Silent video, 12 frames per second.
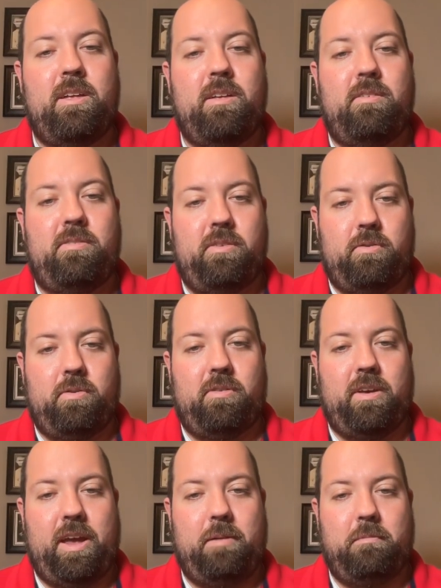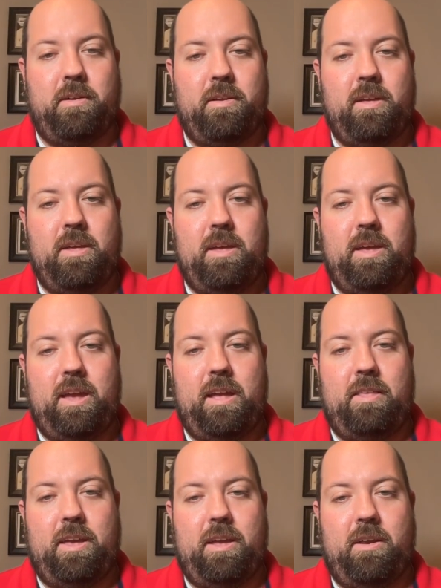Central Time. And
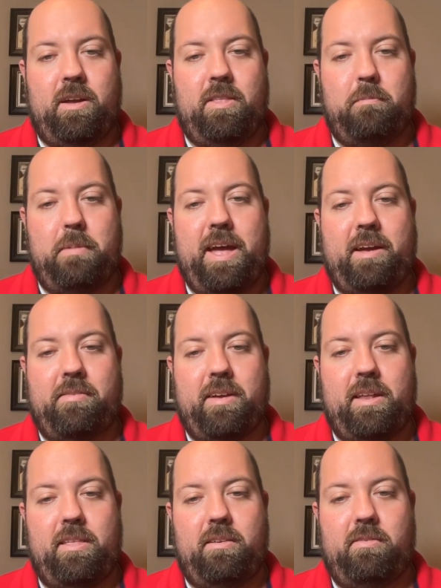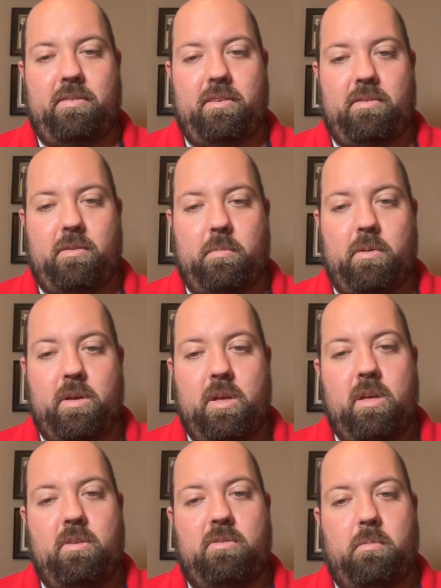then on the backside of this system,
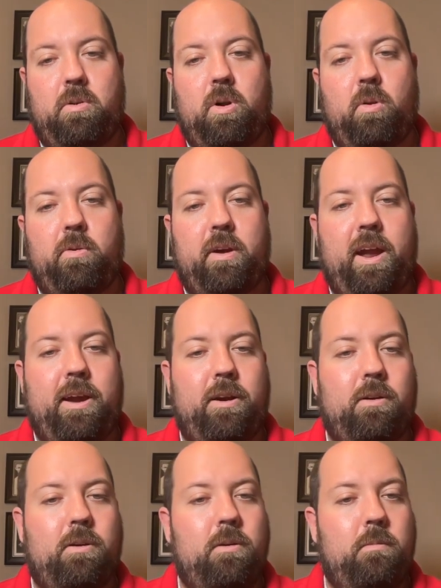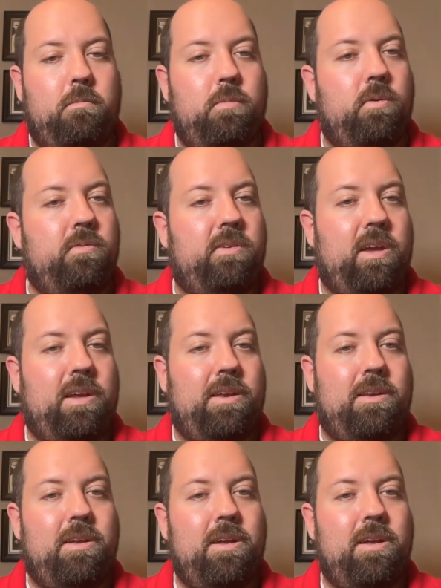some colder air moves in